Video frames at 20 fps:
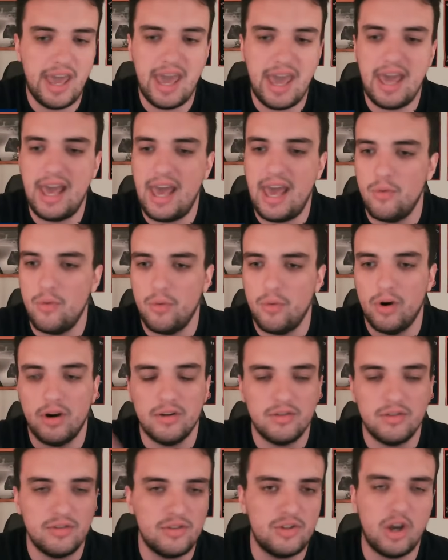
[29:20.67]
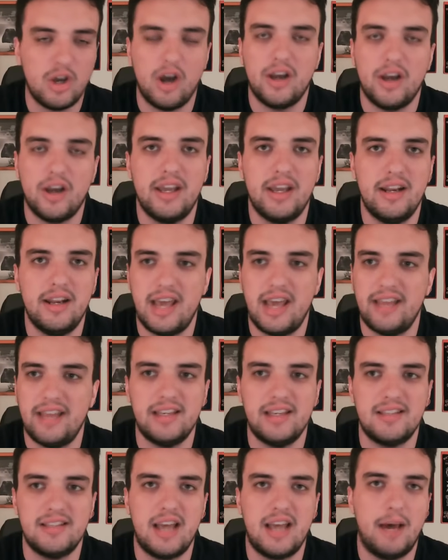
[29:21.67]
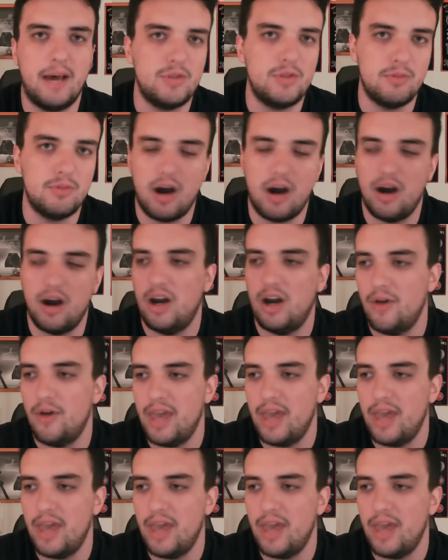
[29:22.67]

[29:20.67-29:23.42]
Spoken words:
and we're talking at this time tomorrow,